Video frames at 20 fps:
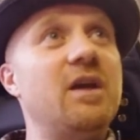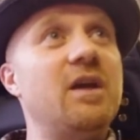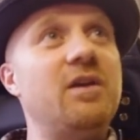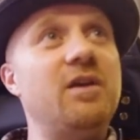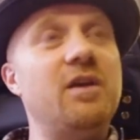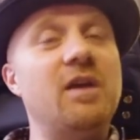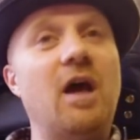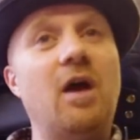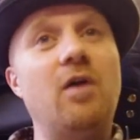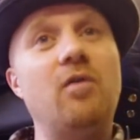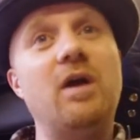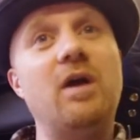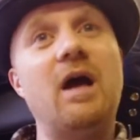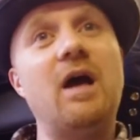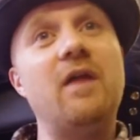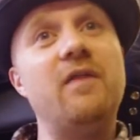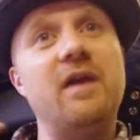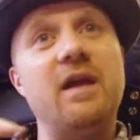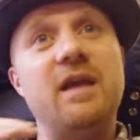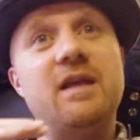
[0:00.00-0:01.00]
You know,
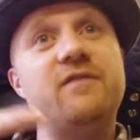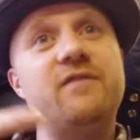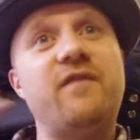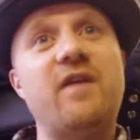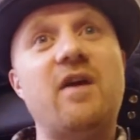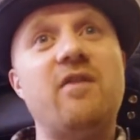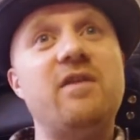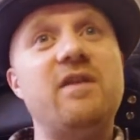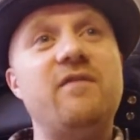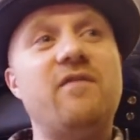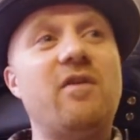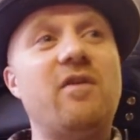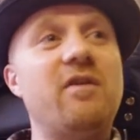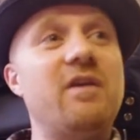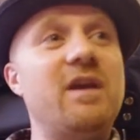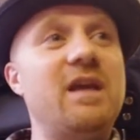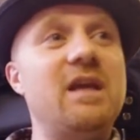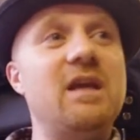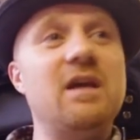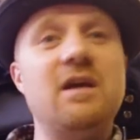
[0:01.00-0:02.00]
that is very
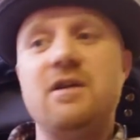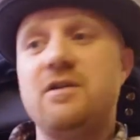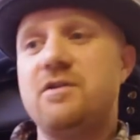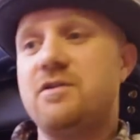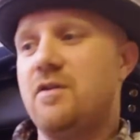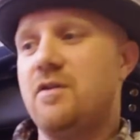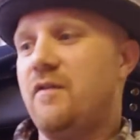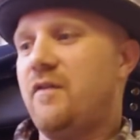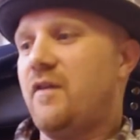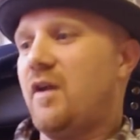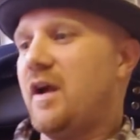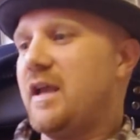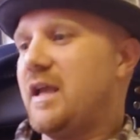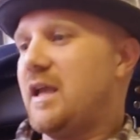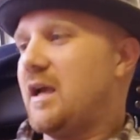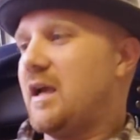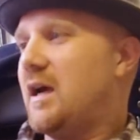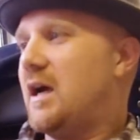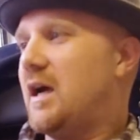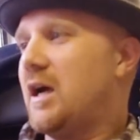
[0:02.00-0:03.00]
very sort of
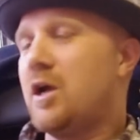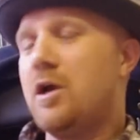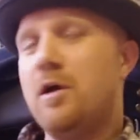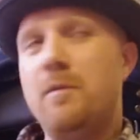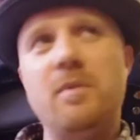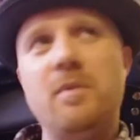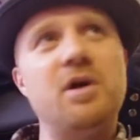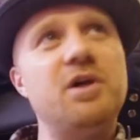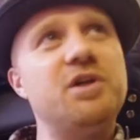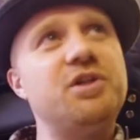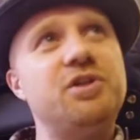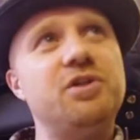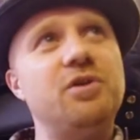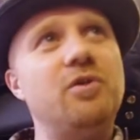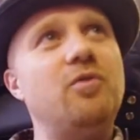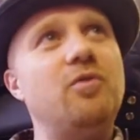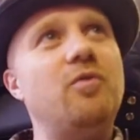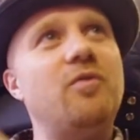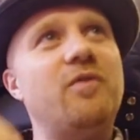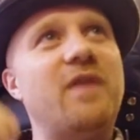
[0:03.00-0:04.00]
like uh, commercial.